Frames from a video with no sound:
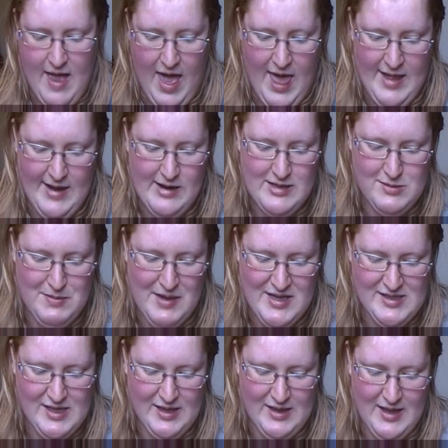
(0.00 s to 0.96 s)
And it's
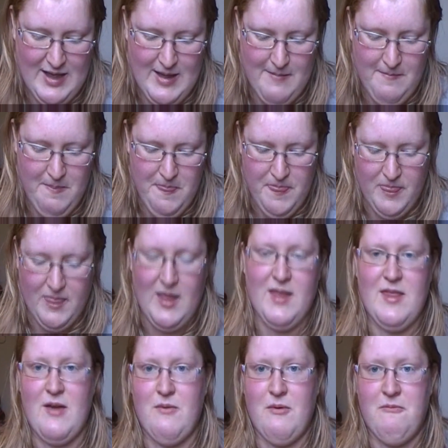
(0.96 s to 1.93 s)
basically,
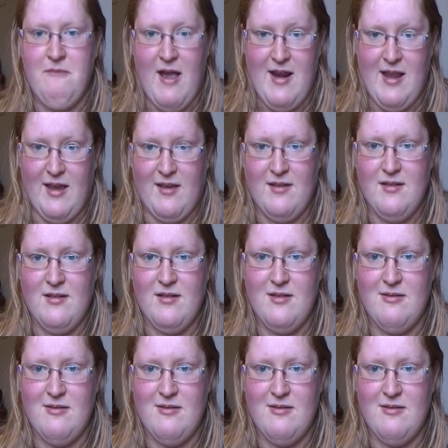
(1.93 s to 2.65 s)
they were fighting.